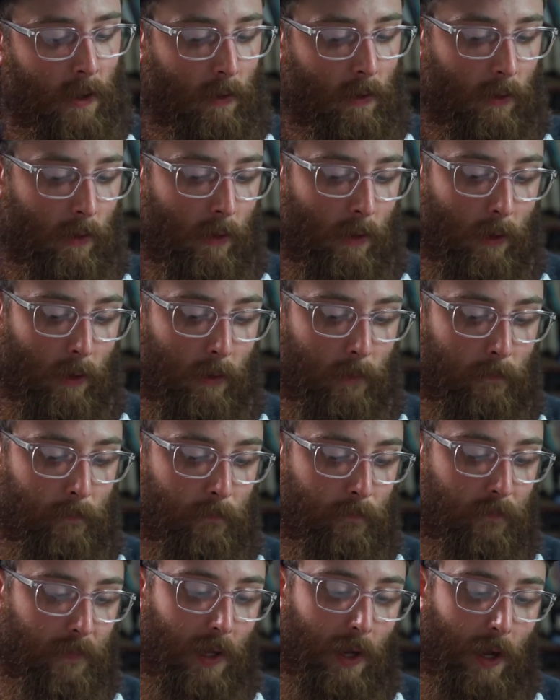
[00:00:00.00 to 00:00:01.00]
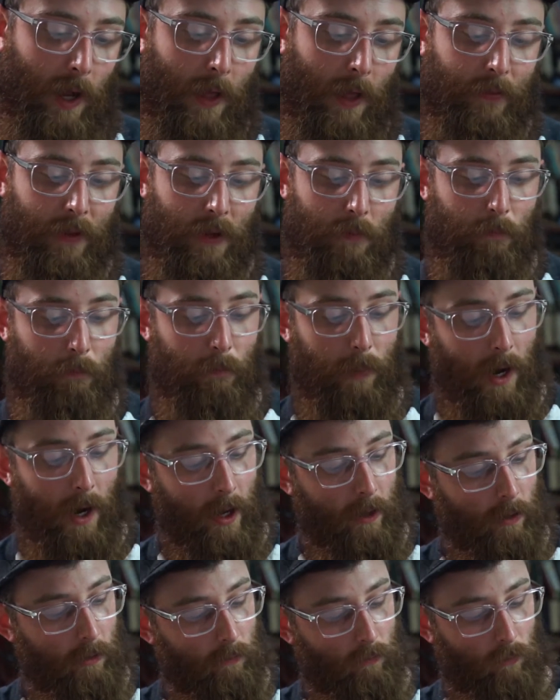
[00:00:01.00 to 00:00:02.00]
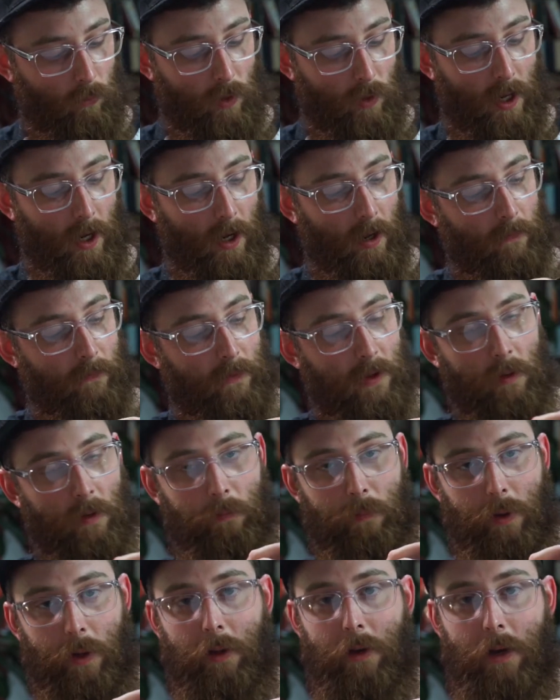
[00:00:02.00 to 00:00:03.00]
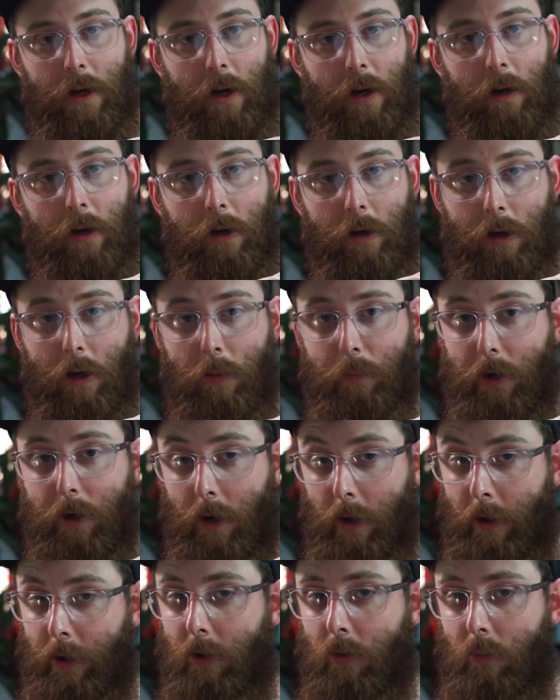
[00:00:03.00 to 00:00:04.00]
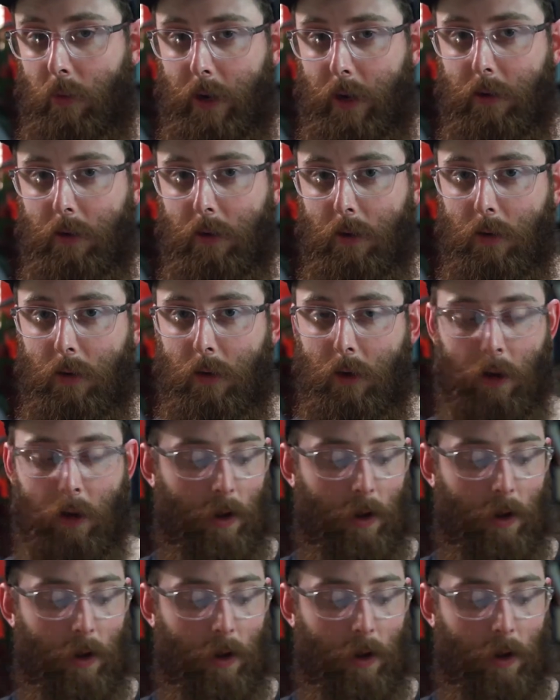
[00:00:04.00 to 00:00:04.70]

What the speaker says: On the bottom, we have the ability to hook up an auto winder.